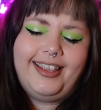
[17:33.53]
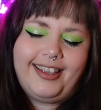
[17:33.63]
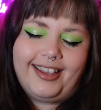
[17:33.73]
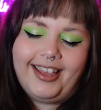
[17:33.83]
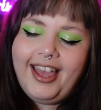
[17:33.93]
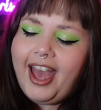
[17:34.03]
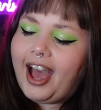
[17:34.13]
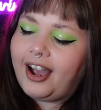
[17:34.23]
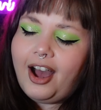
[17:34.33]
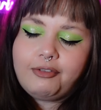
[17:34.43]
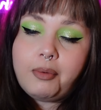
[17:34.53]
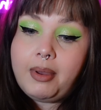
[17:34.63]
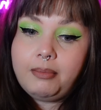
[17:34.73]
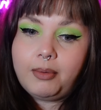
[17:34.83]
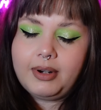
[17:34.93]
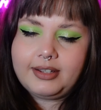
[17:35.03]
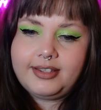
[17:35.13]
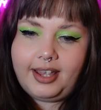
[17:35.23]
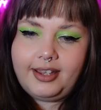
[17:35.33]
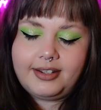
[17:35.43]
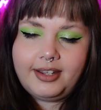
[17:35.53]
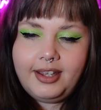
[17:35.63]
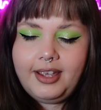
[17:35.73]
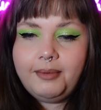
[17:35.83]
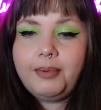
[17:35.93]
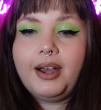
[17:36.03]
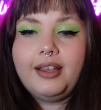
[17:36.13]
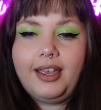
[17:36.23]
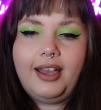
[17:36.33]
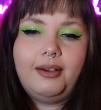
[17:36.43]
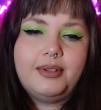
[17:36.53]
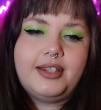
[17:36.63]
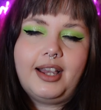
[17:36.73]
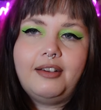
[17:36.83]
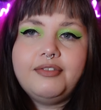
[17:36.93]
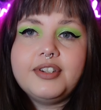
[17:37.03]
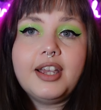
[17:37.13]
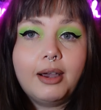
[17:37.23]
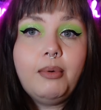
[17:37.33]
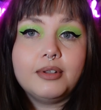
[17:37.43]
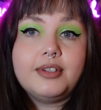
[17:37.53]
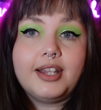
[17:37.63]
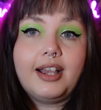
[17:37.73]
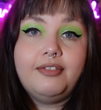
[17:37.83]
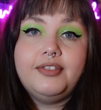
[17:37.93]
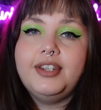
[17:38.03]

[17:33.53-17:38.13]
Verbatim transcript: I can't remember what I said, but yeah, I was daft. I was daft.